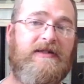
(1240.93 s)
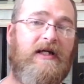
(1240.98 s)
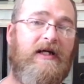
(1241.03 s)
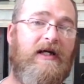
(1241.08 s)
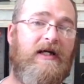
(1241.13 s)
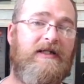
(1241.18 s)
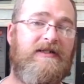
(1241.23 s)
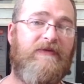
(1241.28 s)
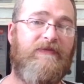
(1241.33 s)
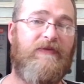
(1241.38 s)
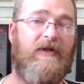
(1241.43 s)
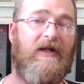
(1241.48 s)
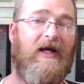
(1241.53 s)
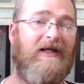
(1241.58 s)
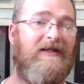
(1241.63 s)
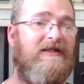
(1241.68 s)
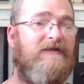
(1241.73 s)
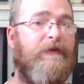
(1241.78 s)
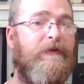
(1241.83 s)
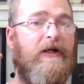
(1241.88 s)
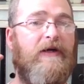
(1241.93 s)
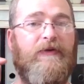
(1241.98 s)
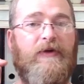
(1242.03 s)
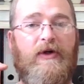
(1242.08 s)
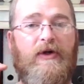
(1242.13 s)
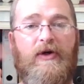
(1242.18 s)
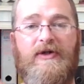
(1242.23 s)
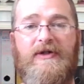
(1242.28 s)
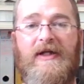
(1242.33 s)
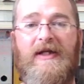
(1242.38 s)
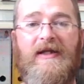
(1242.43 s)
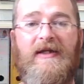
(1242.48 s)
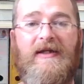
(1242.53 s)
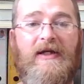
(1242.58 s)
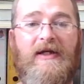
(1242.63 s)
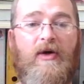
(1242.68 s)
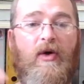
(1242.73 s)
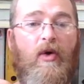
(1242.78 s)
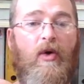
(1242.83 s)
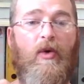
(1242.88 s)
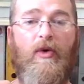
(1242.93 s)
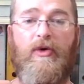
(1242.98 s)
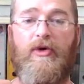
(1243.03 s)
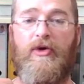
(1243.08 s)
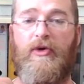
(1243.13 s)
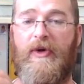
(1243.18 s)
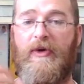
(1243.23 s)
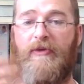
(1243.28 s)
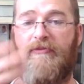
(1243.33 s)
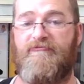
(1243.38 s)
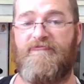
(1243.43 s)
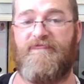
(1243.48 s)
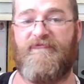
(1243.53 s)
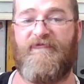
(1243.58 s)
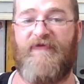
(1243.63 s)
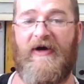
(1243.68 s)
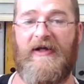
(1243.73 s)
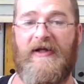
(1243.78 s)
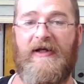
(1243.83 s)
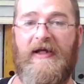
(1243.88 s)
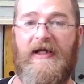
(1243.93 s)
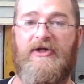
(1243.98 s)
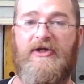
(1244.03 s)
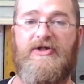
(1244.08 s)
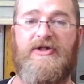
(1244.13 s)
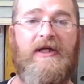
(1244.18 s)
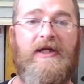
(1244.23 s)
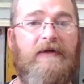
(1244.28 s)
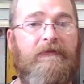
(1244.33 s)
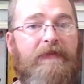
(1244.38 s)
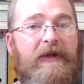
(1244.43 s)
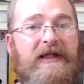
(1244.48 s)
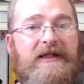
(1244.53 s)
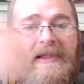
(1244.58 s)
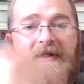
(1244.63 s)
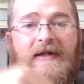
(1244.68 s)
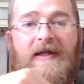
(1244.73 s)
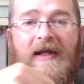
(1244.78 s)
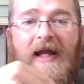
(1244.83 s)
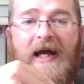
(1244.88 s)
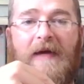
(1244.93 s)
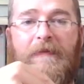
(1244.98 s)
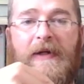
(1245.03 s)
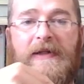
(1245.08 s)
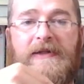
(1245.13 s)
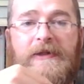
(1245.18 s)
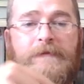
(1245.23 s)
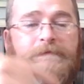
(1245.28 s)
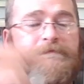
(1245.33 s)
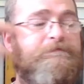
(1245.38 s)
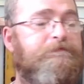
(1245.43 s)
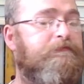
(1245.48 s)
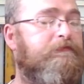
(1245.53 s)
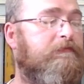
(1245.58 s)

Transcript: guys, if you liked this video, if you learned anything or you found it interesting, please hit the like button.